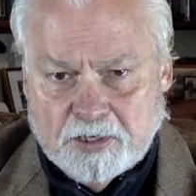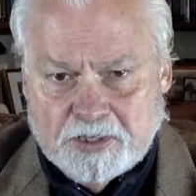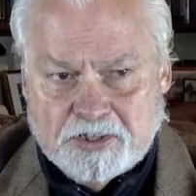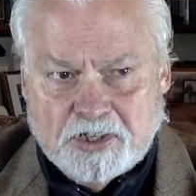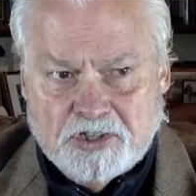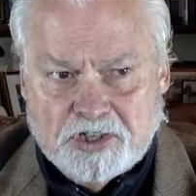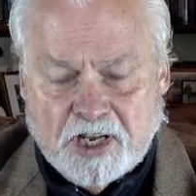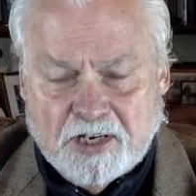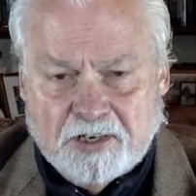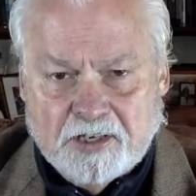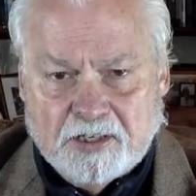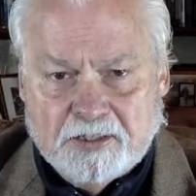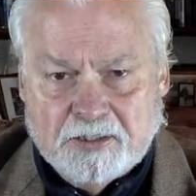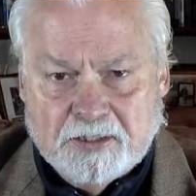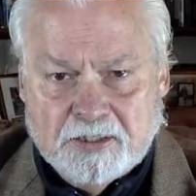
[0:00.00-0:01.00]
this
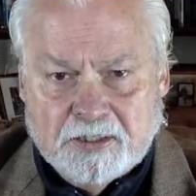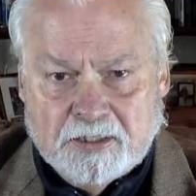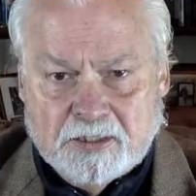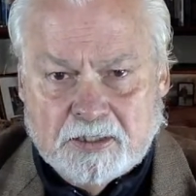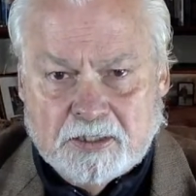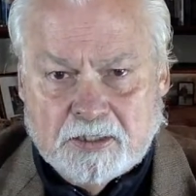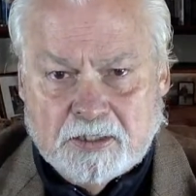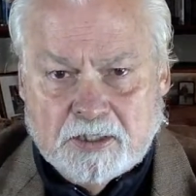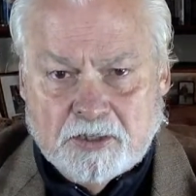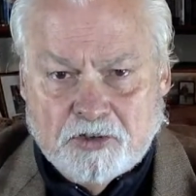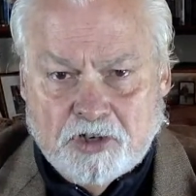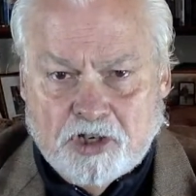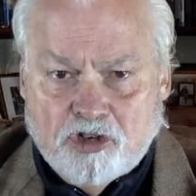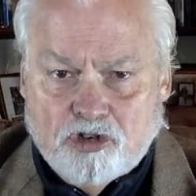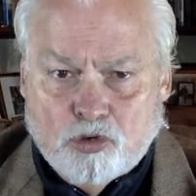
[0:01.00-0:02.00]
agenda
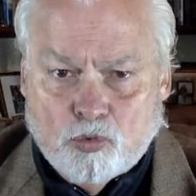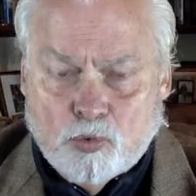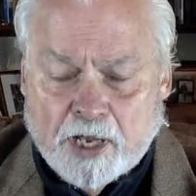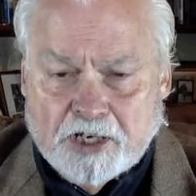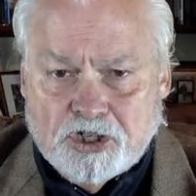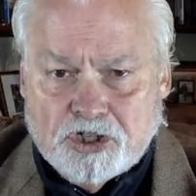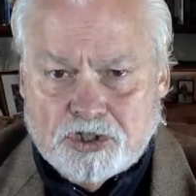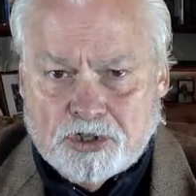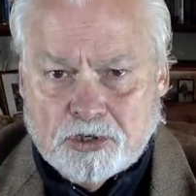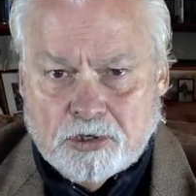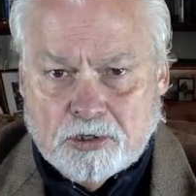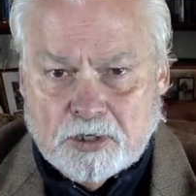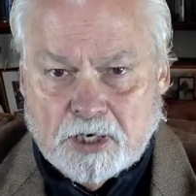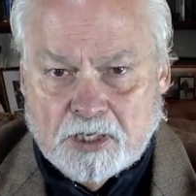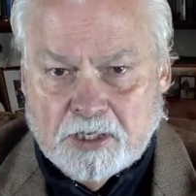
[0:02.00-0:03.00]
need to
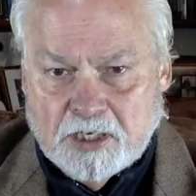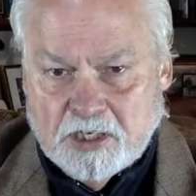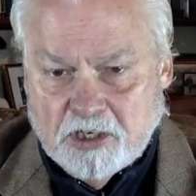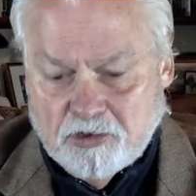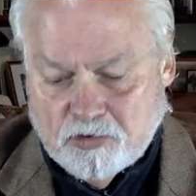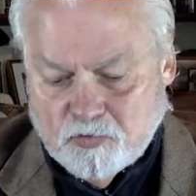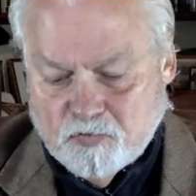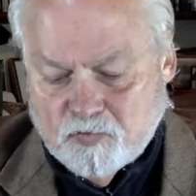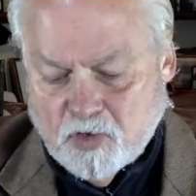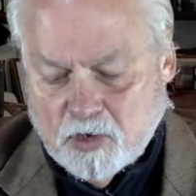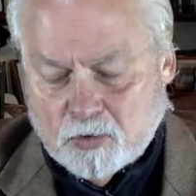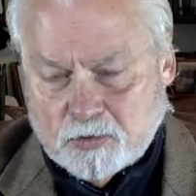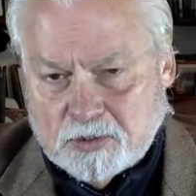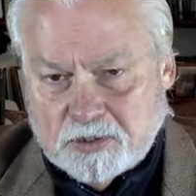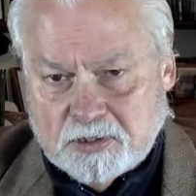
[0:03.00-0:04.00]
register and they need to
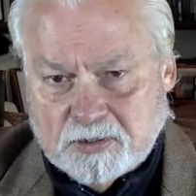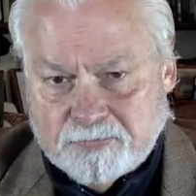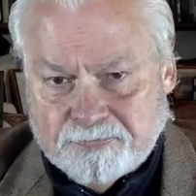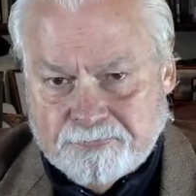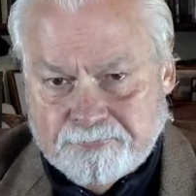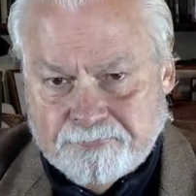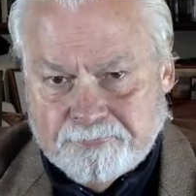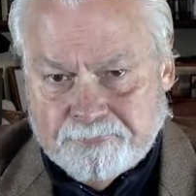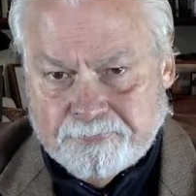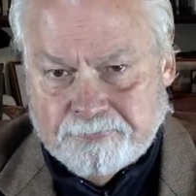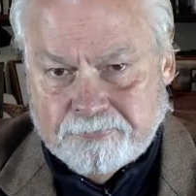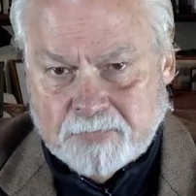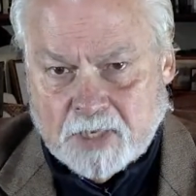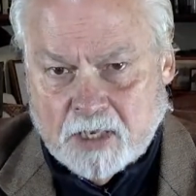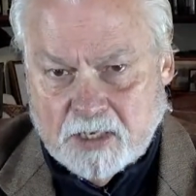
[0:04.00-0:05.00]
vote.
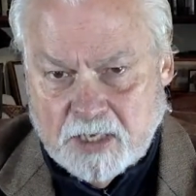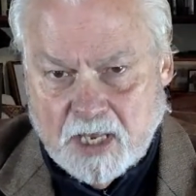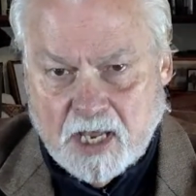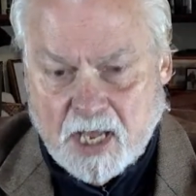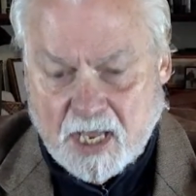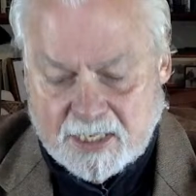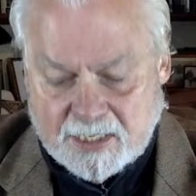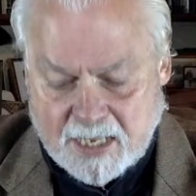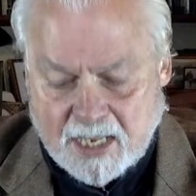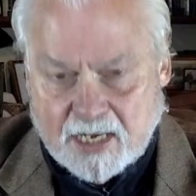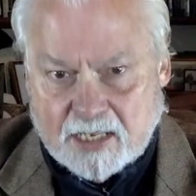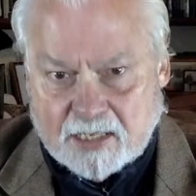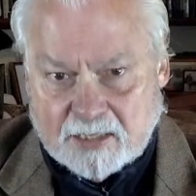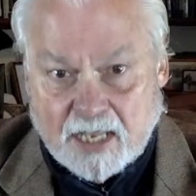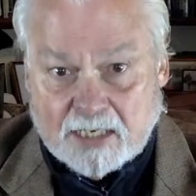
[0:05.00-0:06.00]
Yeah, I get
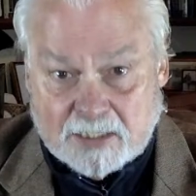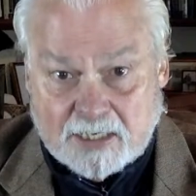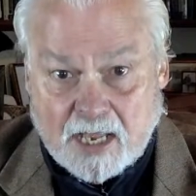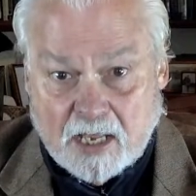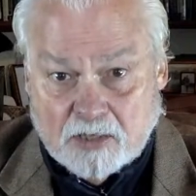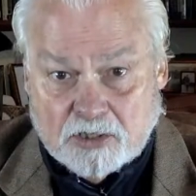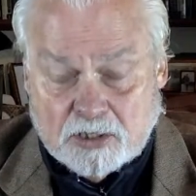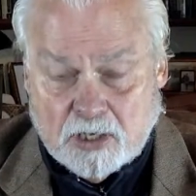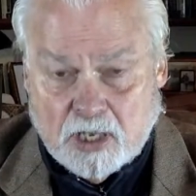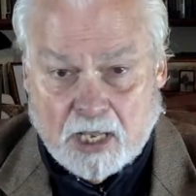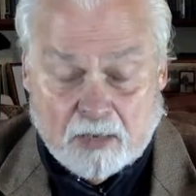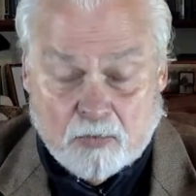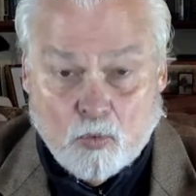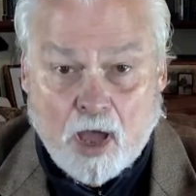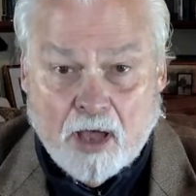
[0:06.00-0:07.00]
it. That sounds
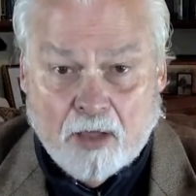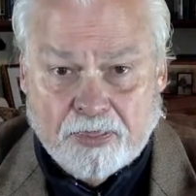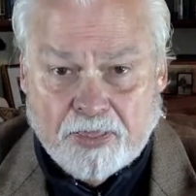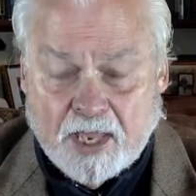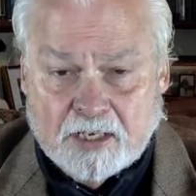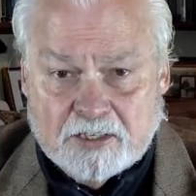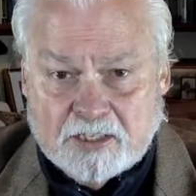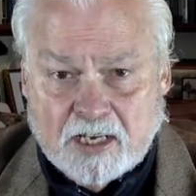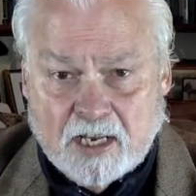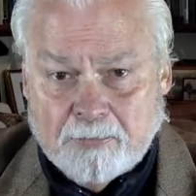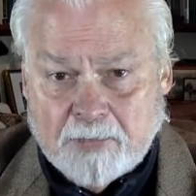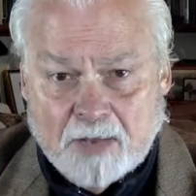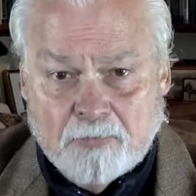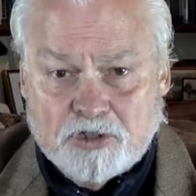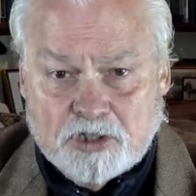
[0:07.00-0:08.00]
like, wow, thanks, Sam.
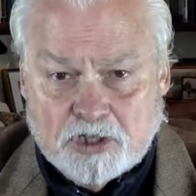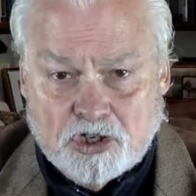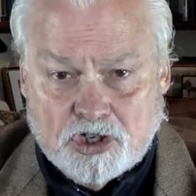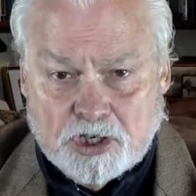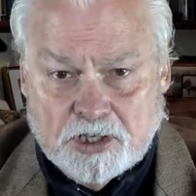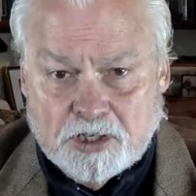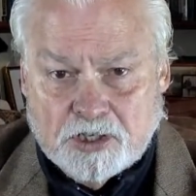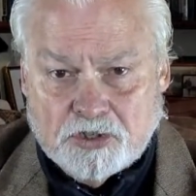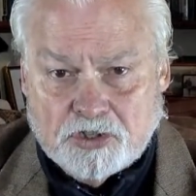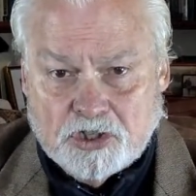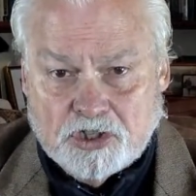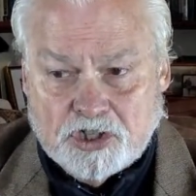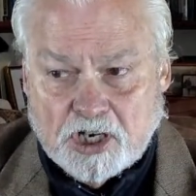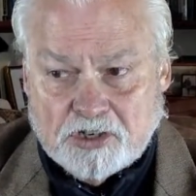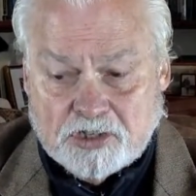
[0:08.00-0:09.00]
That was a genius
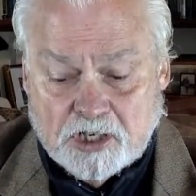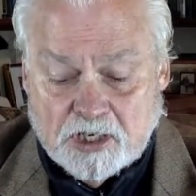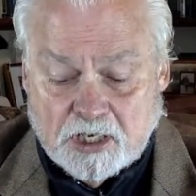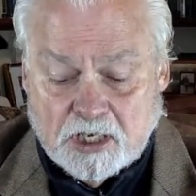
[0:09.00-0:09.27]
suggestion.